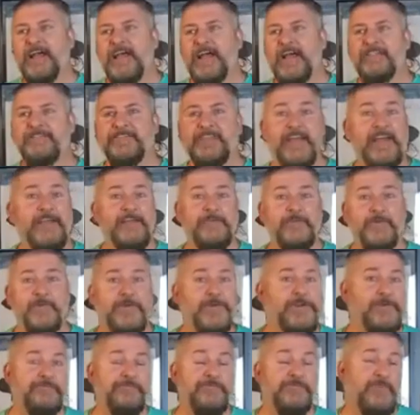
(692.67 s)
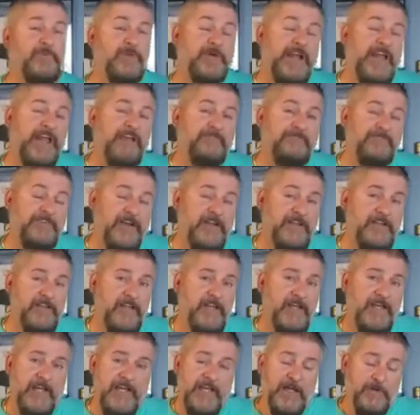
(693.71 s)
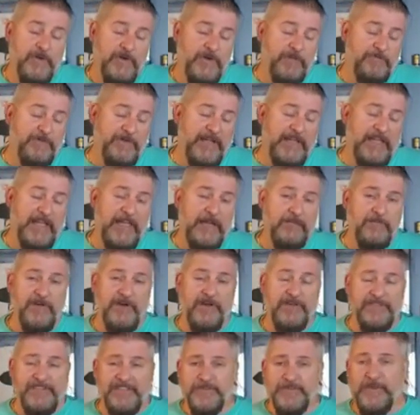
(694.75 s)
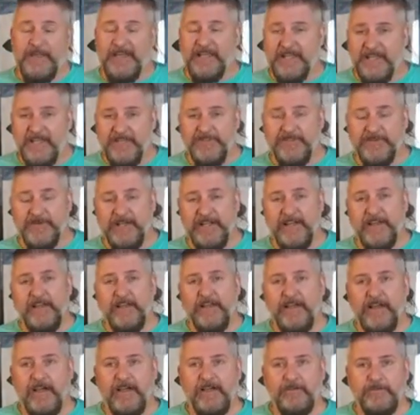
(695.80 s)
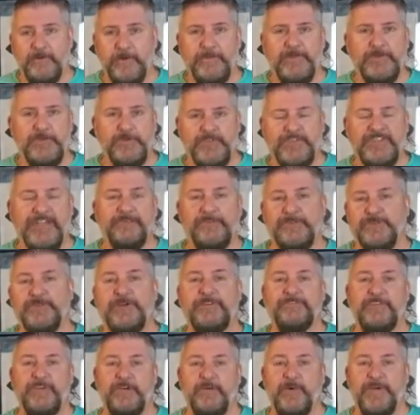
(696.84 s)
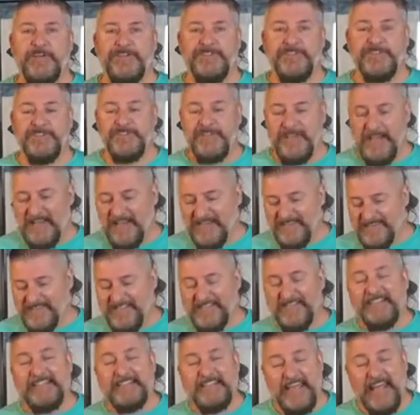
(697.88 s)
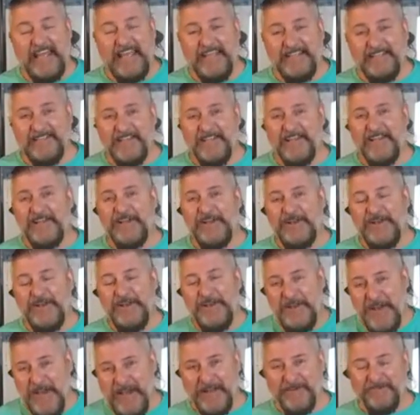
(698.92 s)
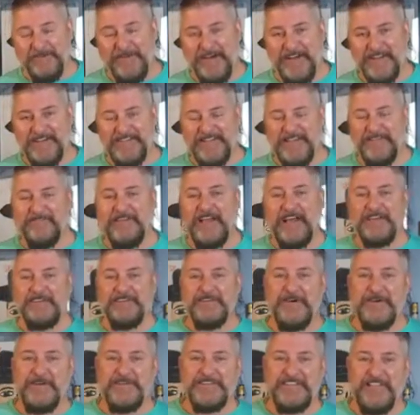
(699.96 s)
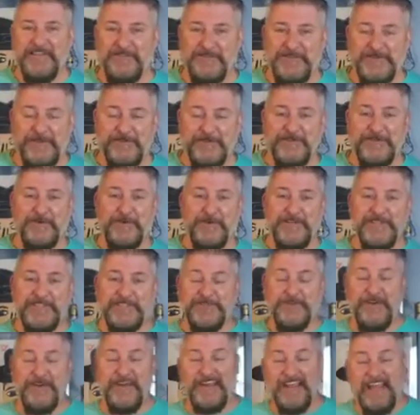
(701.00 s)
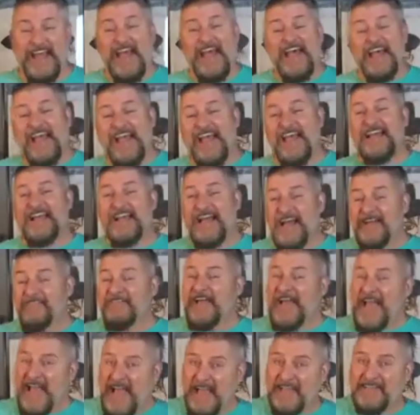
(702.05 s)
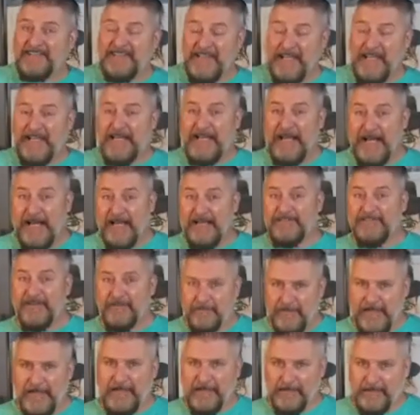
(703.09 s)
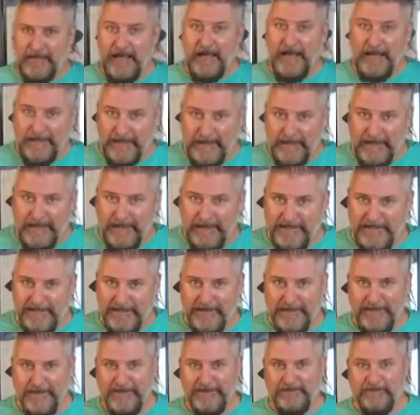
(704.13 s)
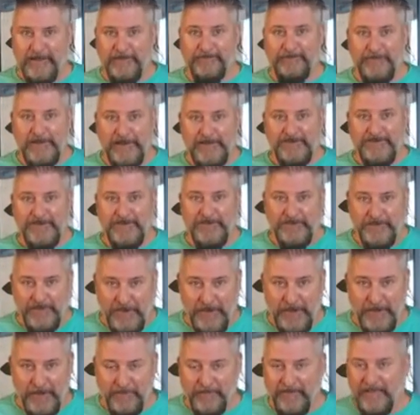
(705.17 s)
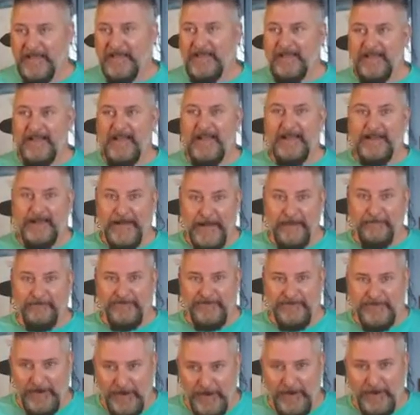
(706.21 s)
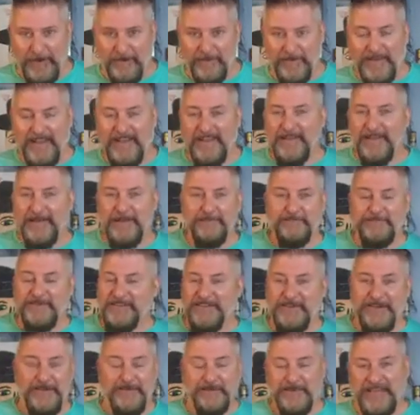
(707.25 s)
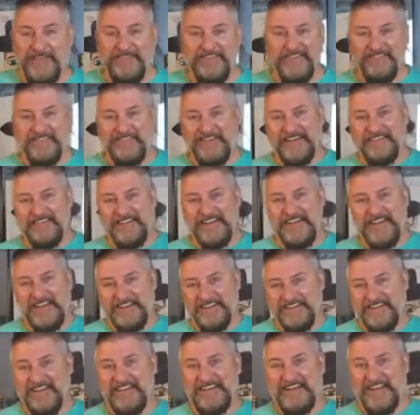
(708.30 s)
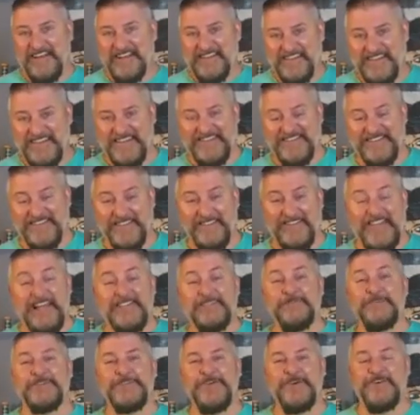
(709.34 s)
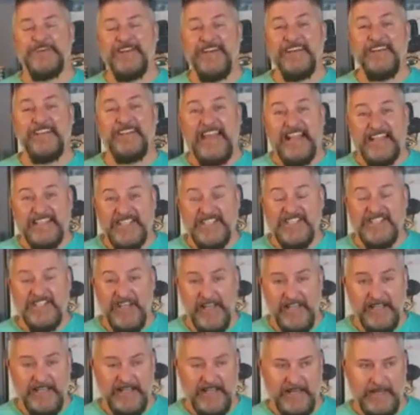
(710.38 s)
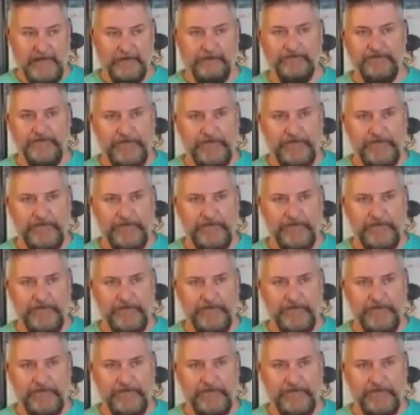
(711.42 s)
And then we're going to, we're going to have fun and we're going to play a game called This Week in History uh, where we do seven trivia questions. To date, none of us have gotten all seven trivia questions right. And I've asked AI to make it kind of easy because my friends are dumb and I'm dumb. But no, we haven't, we haven't got it done yet. So that's what's going on. That's Sunday.